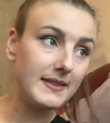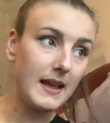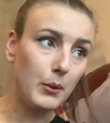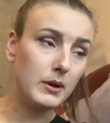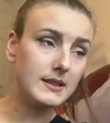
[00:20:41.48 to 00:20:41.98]

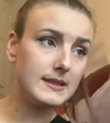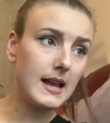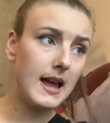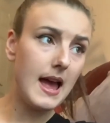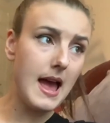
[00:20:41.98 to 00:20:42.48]
there was
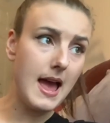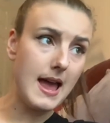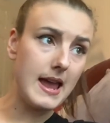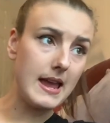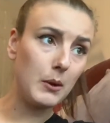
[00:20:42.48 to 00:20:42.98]

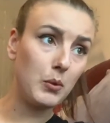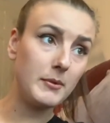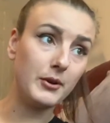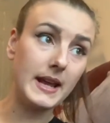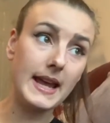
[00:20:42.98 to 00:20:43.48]
a
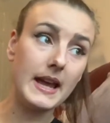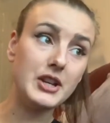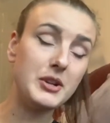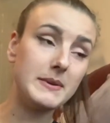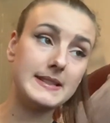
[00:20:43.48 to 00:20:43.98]
woman on here and
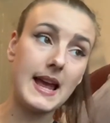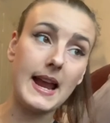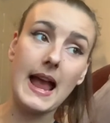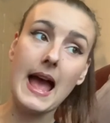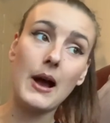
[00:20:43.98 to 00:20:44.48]
she was
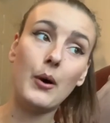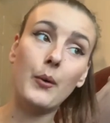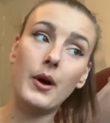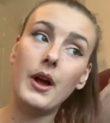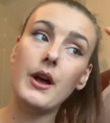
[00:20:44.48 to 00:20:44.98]
saying
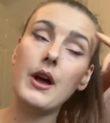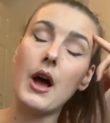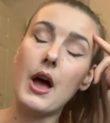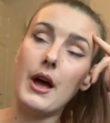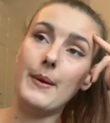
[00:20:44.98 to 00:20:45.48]
how
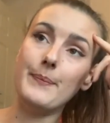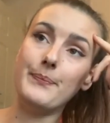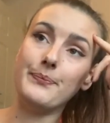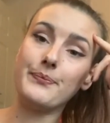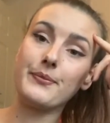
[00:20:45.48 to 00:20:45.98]

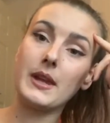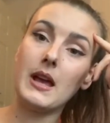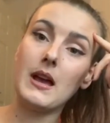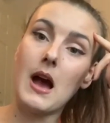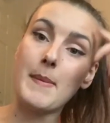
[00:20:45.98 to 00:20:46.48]
um
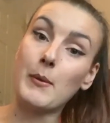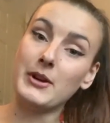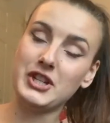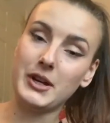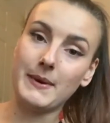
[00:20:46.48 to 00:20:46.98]
about
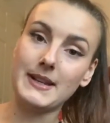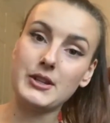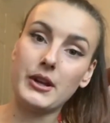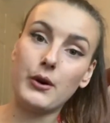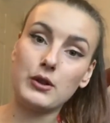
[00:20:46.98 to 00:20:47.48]
when she went
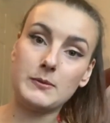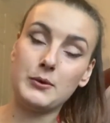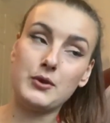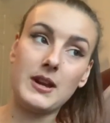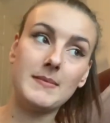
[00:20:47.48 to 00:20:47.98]
into
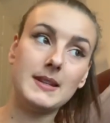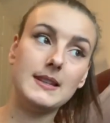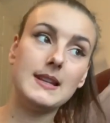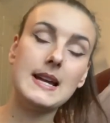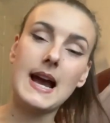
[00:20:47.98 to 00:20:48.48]
hospital
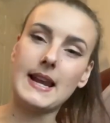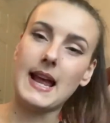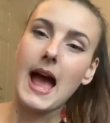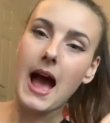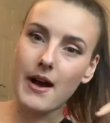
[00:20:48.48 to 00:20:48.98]
treatment and I
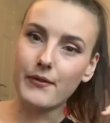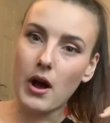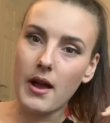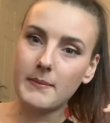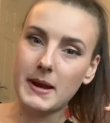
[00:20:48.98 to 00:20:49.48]
have
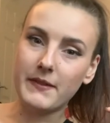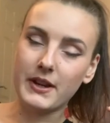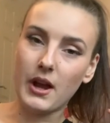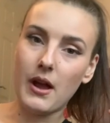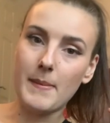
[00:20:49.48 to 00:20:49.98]
I made a
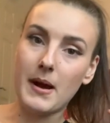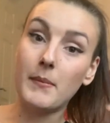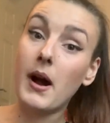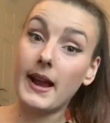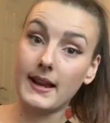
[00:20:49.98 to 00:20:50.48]
video about
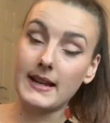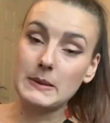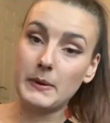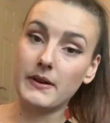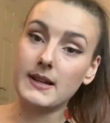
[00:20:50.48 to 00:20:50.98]
my
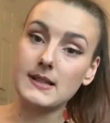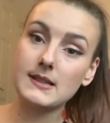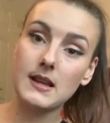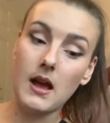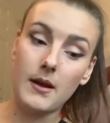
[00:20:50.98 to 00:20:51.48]

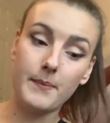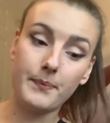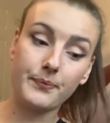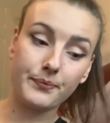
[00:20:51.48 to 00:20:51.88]
experience um,